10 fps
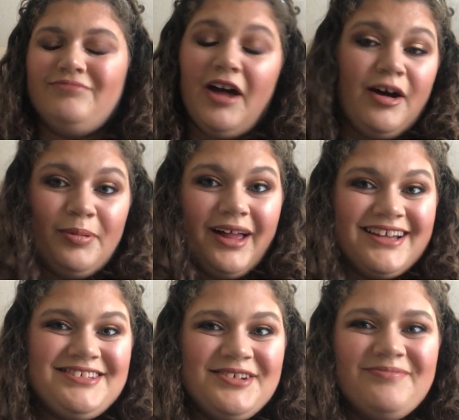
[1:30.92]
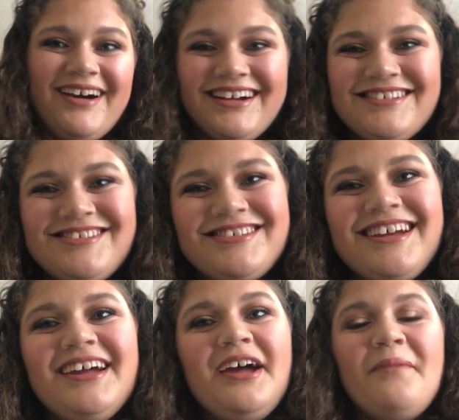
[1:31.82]
not apply too much.
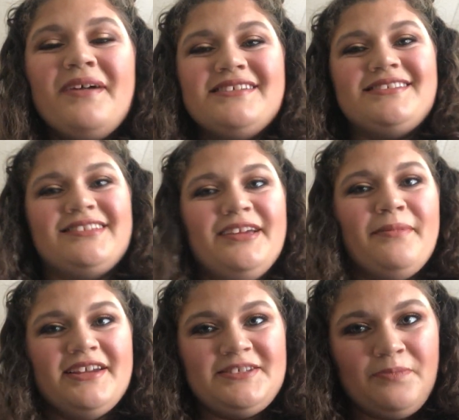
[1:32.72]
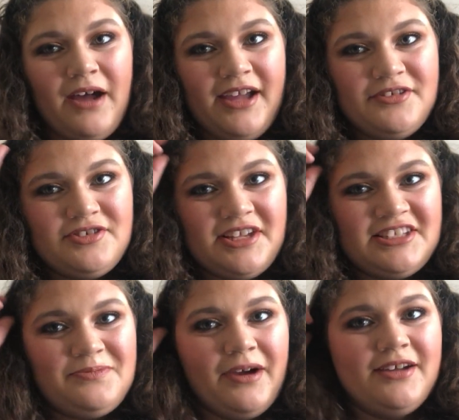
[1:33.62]
Basically, I use a
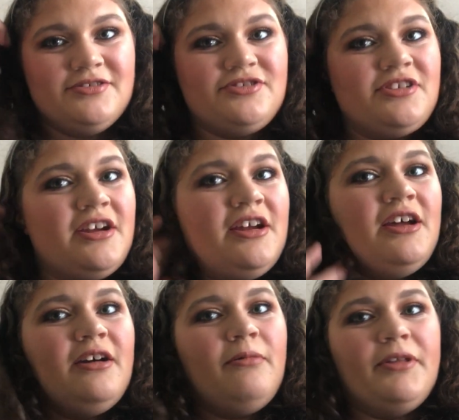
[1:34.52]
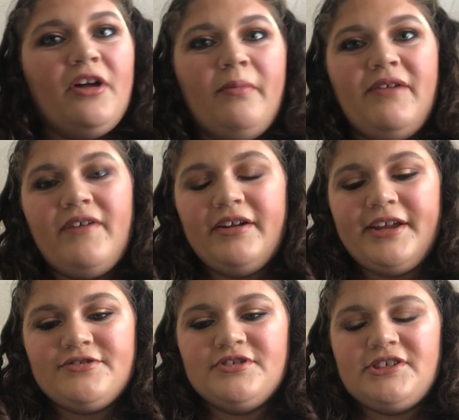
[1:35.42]
sponge with all my
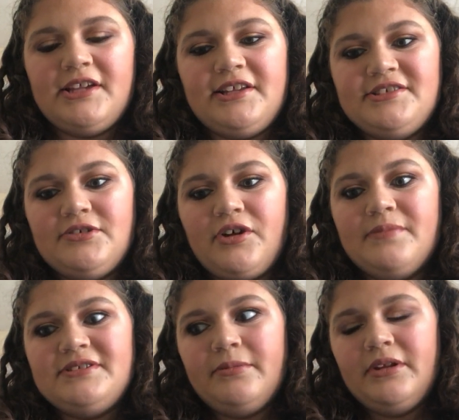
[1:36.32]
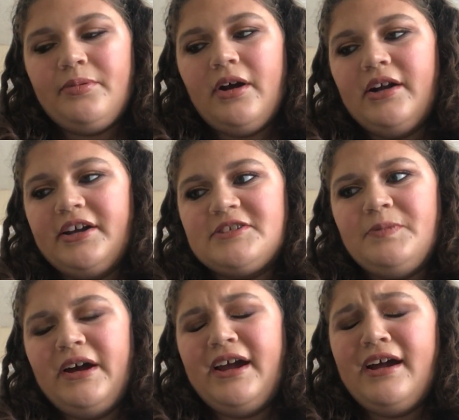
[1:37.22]
foundation, so it does soak up some of the product,
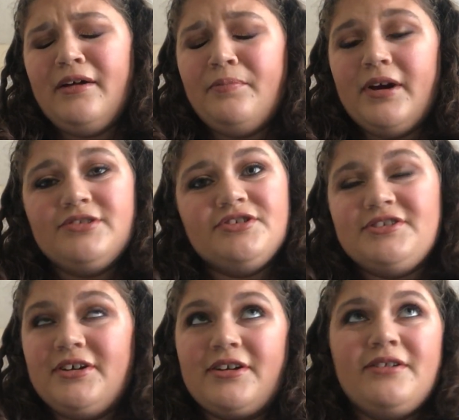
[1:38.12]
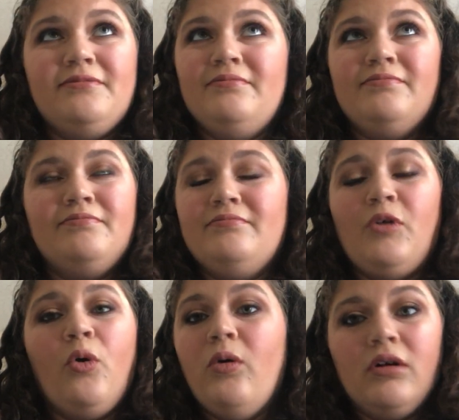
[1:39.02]
but brushes look
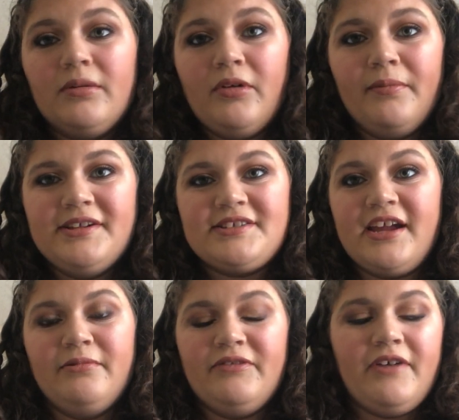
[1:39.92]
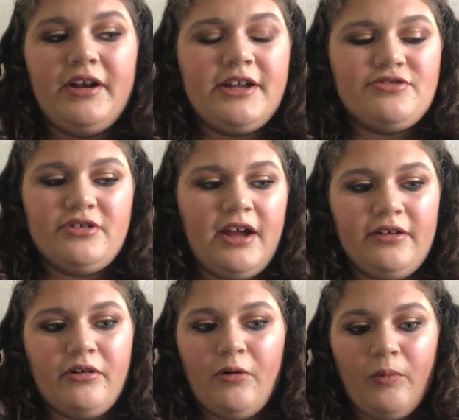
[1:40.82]
horrible on my skin with foundation. I
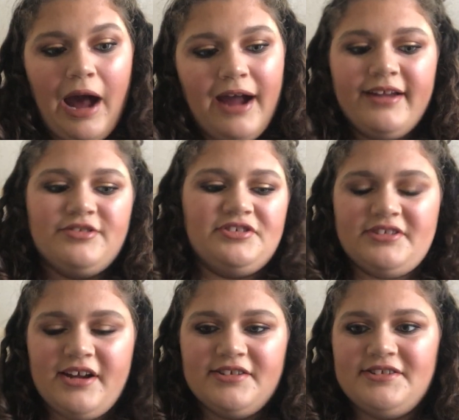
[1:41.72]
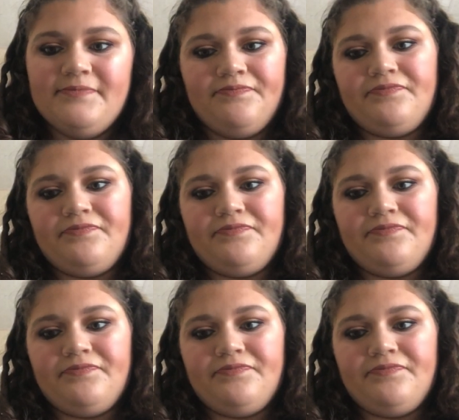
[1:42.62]
don't know why, it just does.